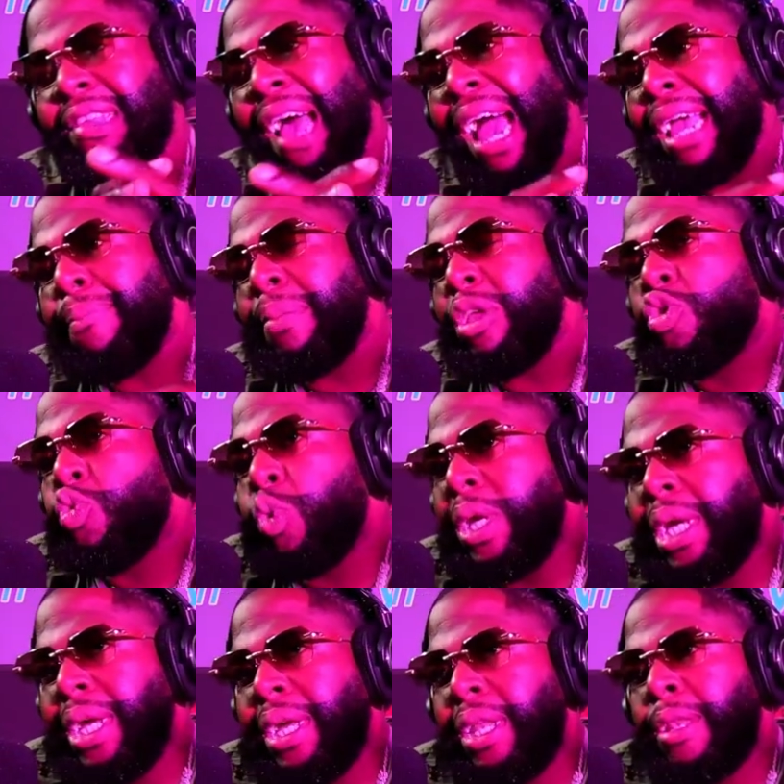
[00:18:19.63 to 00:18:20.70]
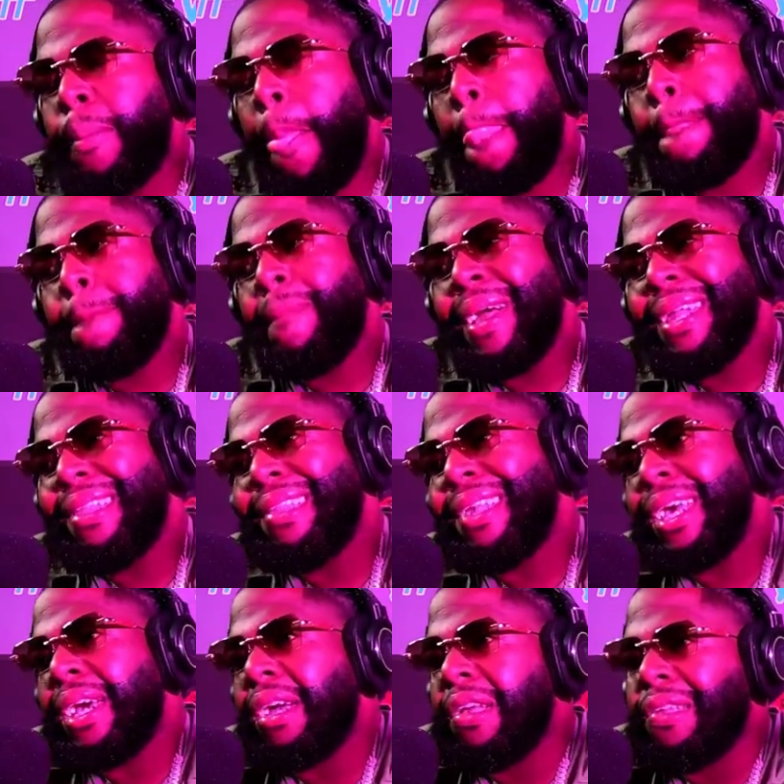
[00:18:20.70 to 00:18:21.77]
Is a tie between
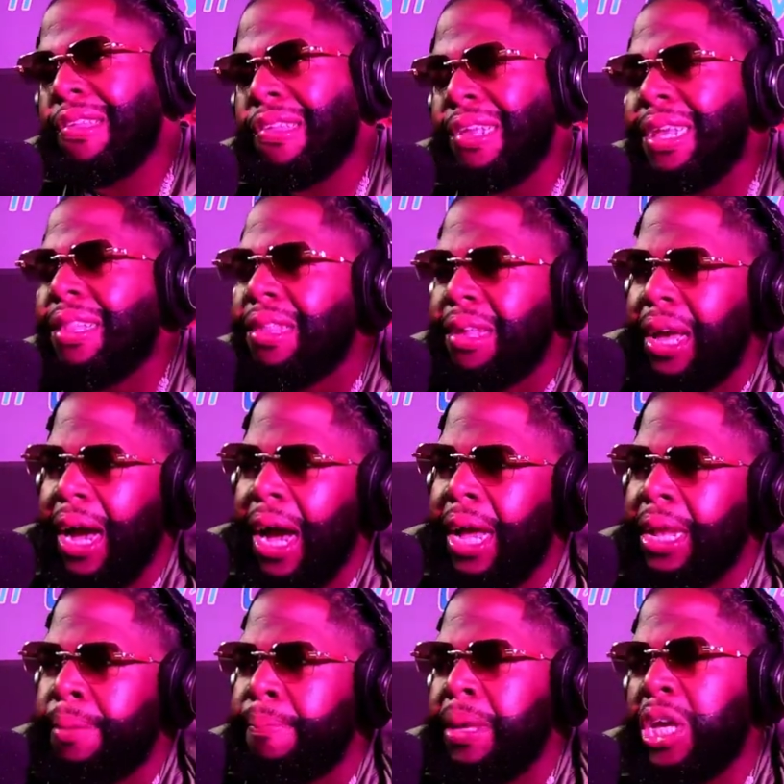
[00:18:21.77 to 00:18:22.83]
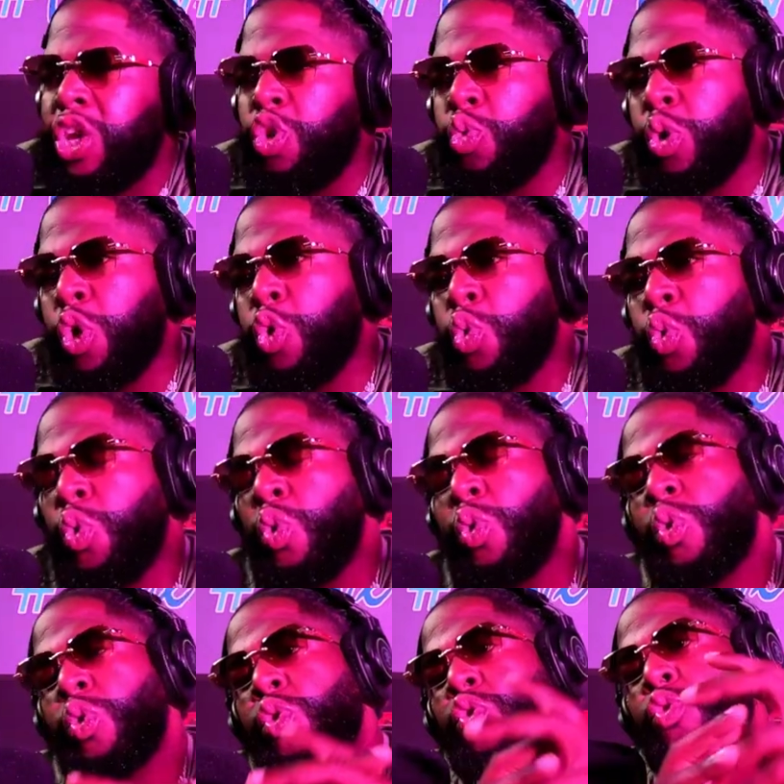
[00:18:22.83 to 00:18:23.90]
Take a Seat and Me and You
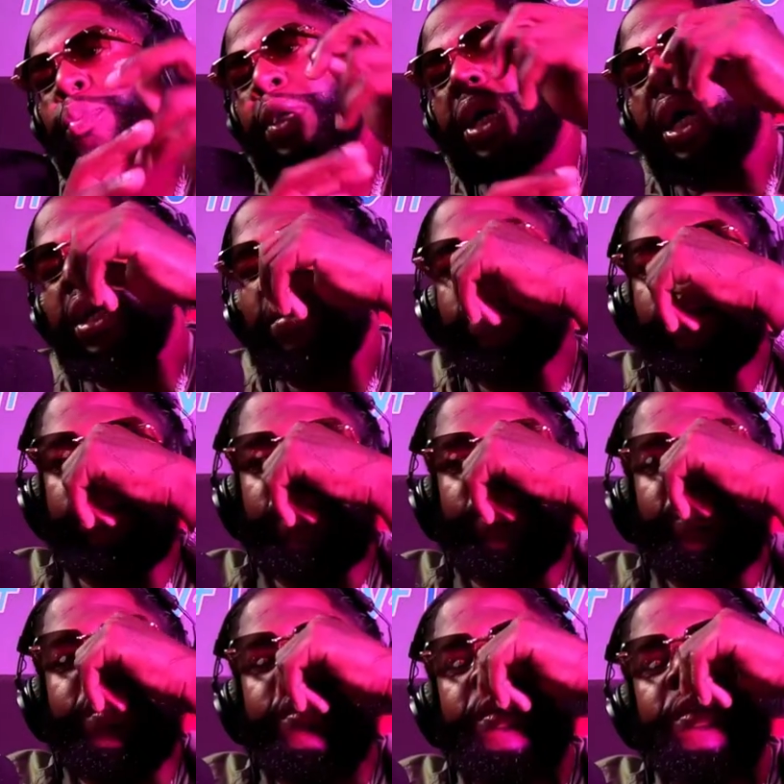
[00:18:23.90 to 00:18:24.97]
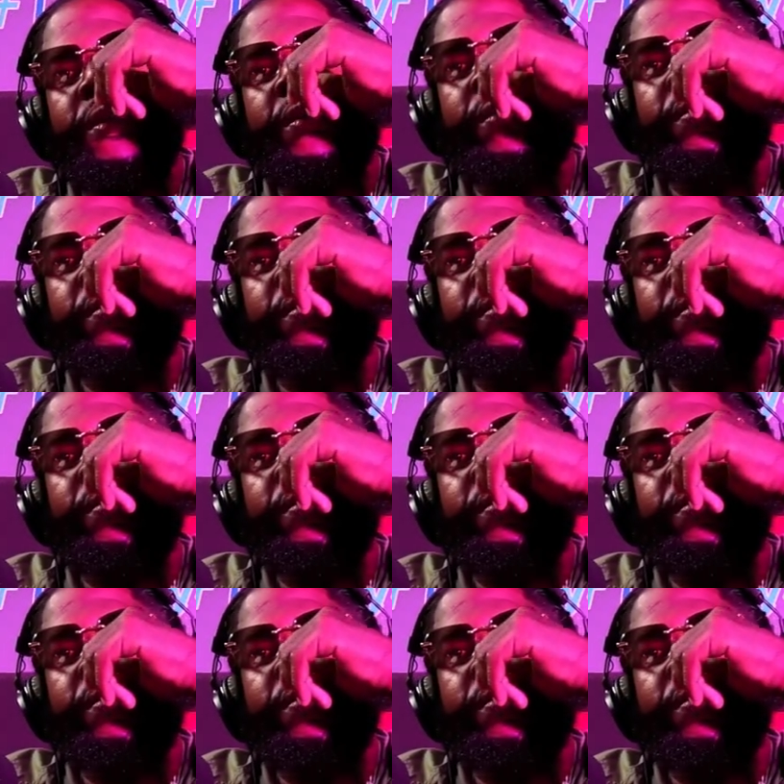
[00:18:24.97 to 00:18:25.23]
Alone, to be honest.